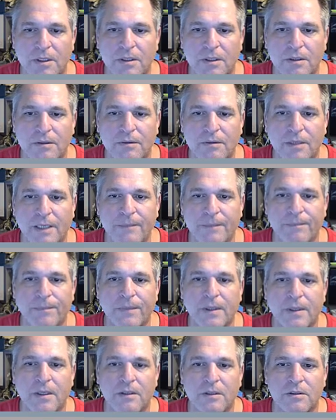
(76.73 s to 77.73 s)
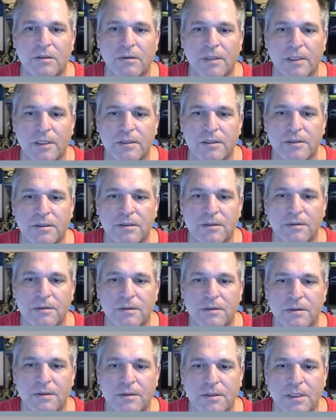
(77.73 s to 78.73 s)
Right? So list,
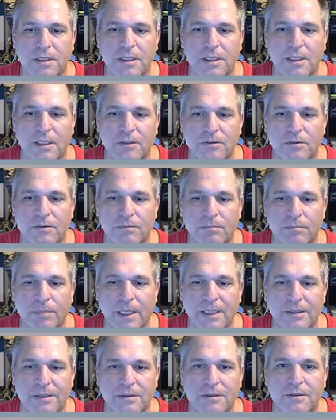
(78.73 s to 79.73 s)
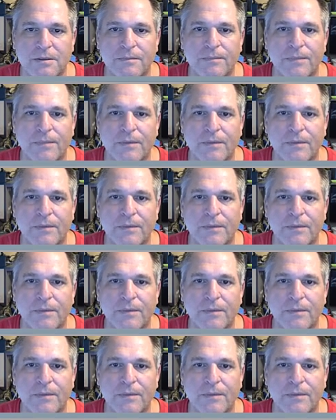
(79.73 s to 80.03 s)
details, bytes.